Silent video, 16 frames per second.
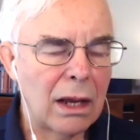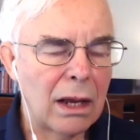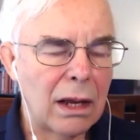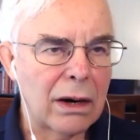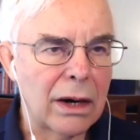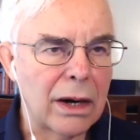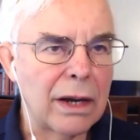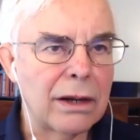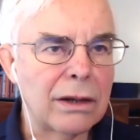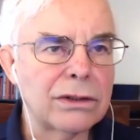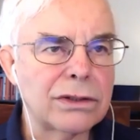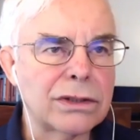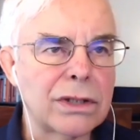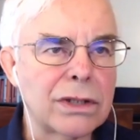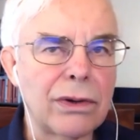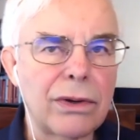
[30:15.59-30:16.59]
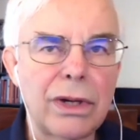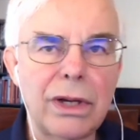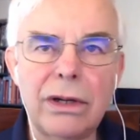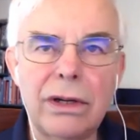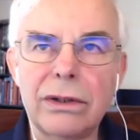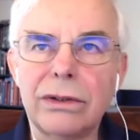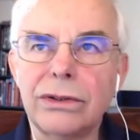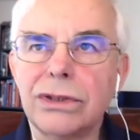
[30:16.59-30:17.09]
All right, so
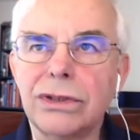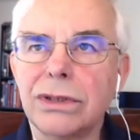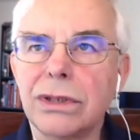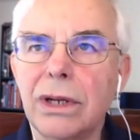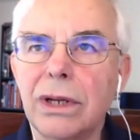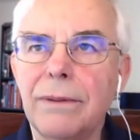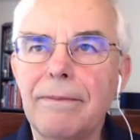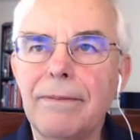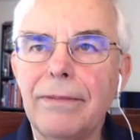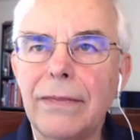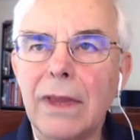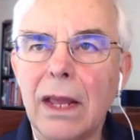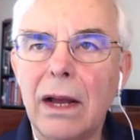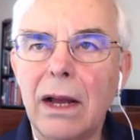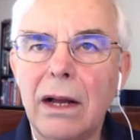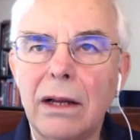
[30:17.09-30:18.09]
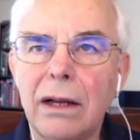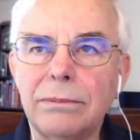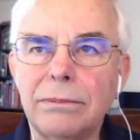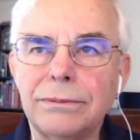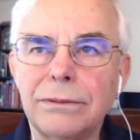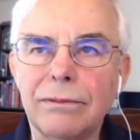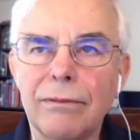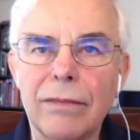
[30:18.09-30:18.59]
here's,
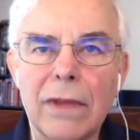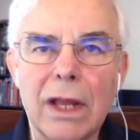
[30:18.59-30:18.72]
um,